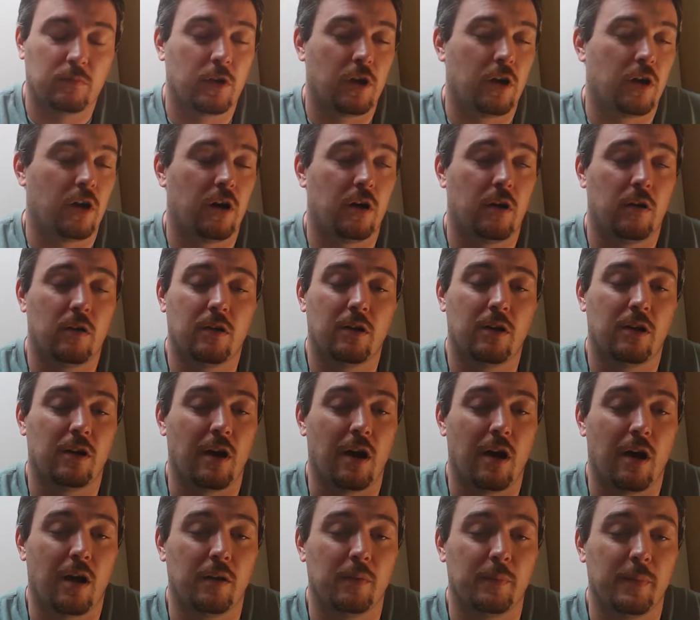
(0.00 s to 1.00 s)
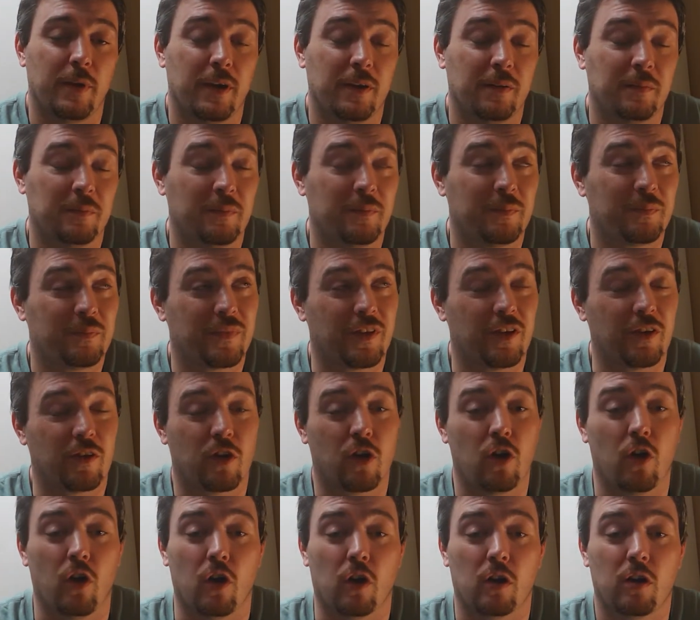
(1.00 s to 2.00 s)
oh God, man, the
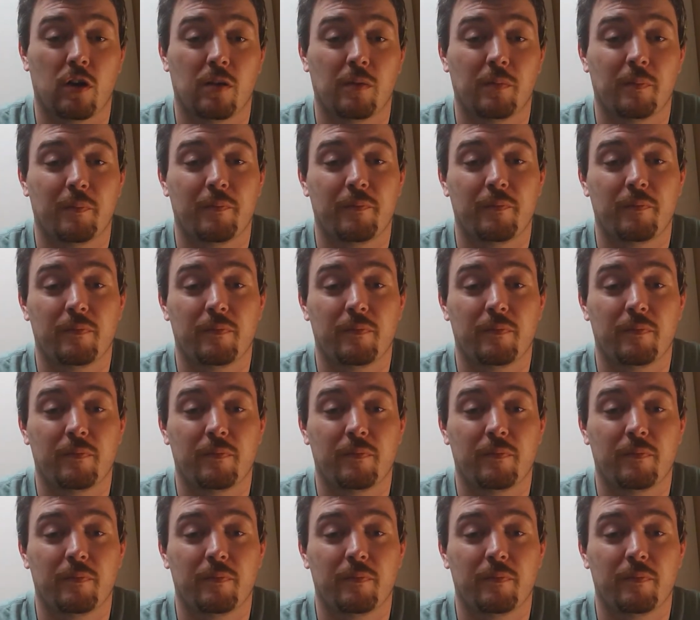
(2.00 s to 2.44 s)
cook.